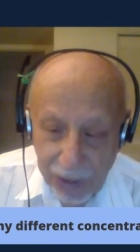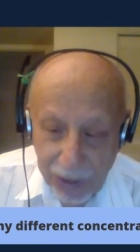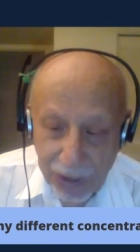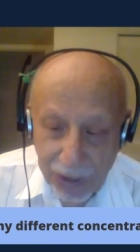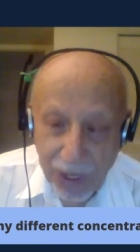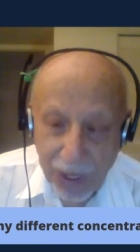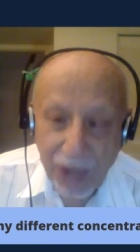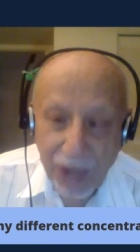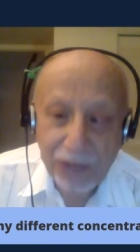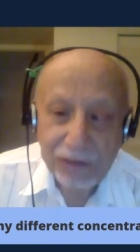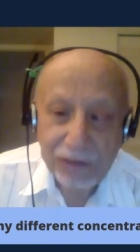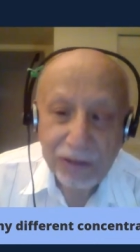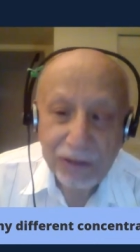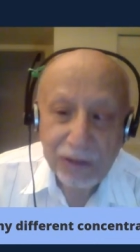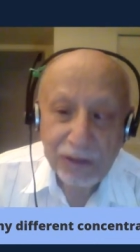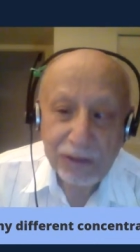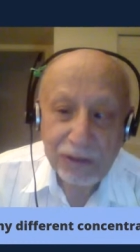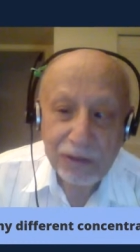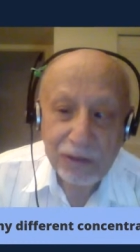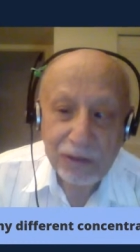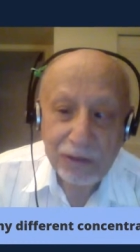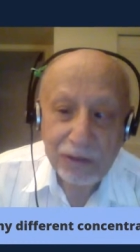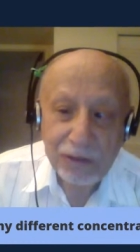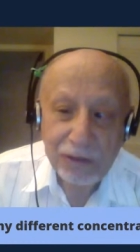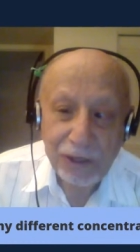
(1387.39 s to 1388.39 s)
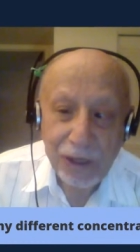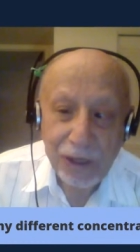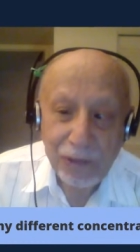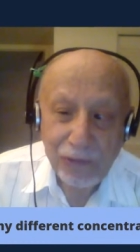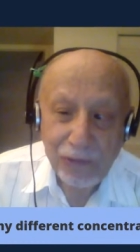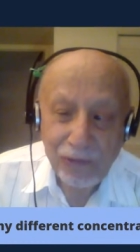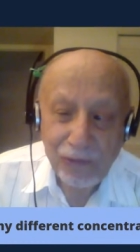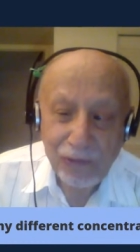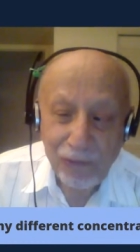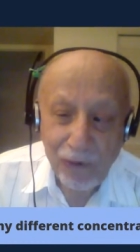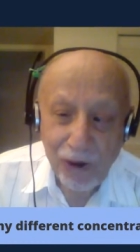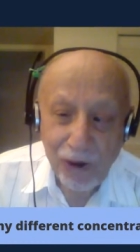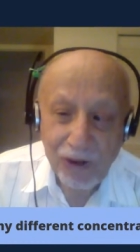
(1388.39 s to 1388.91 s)
That trip
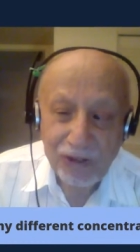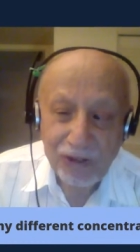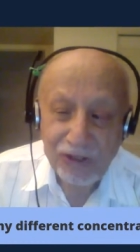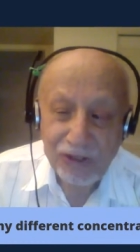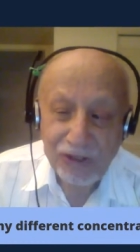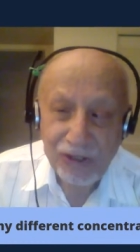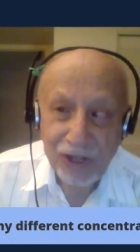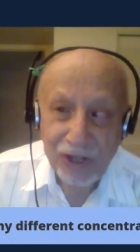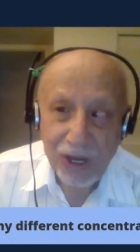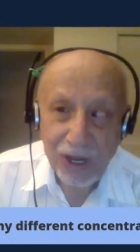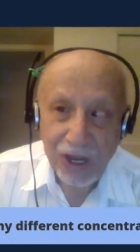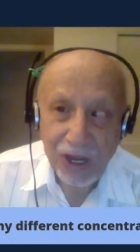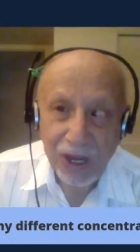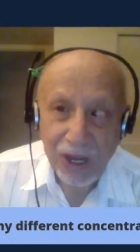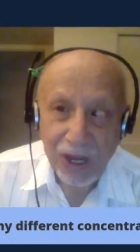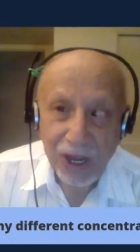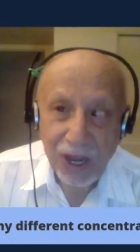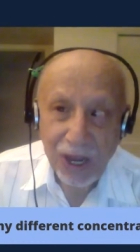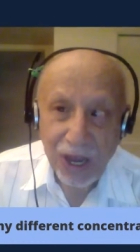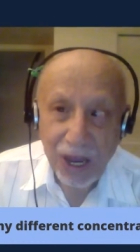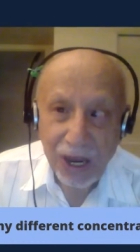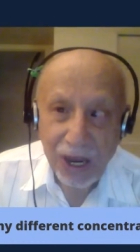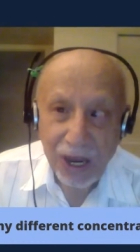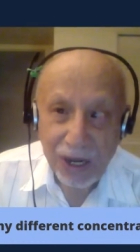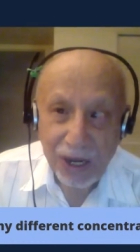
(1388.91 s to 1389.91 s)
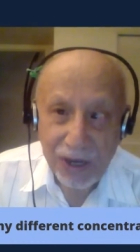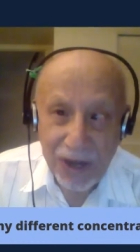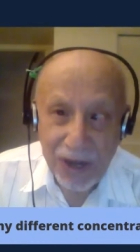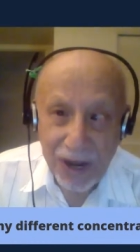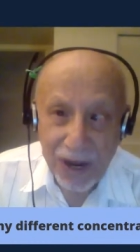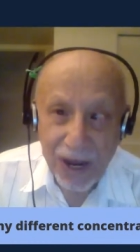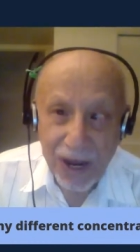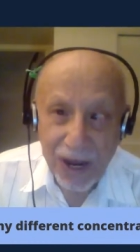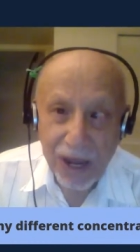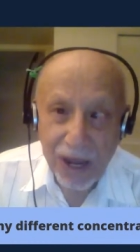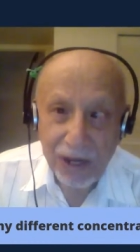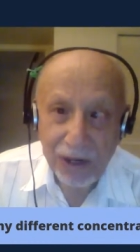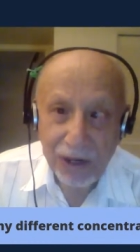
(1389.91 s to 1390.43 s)
was a
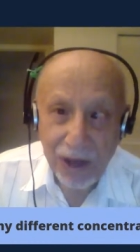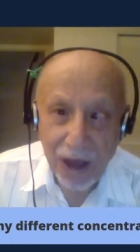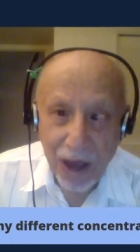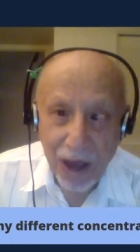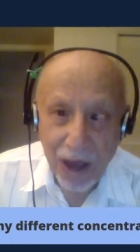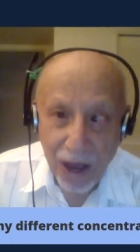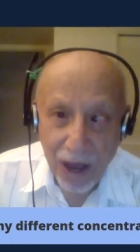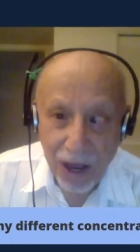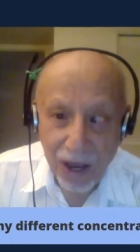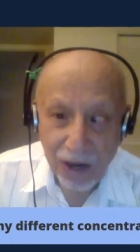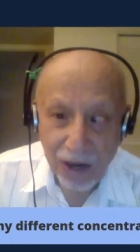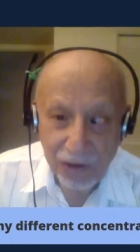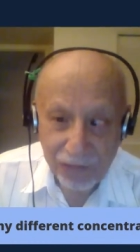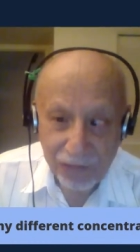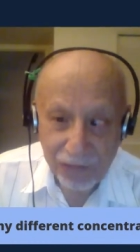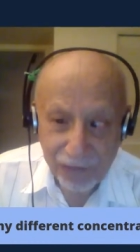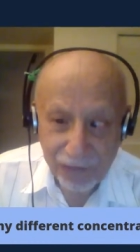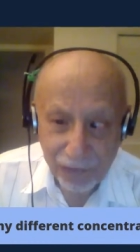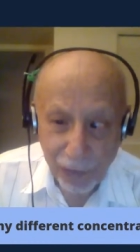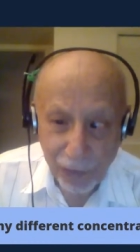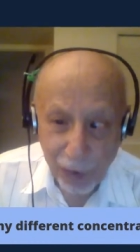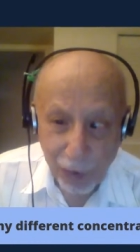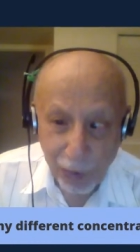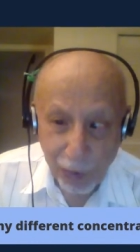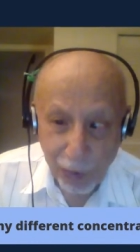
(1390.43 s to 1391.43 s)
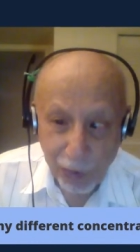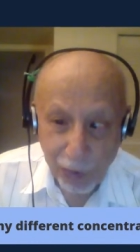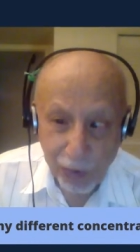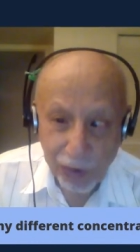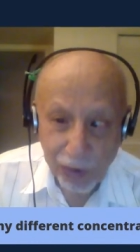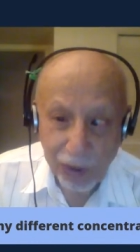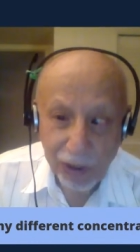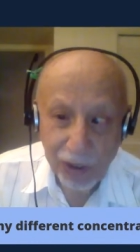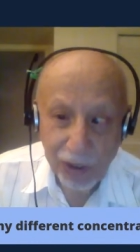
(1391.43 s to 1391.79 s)
day and a half long,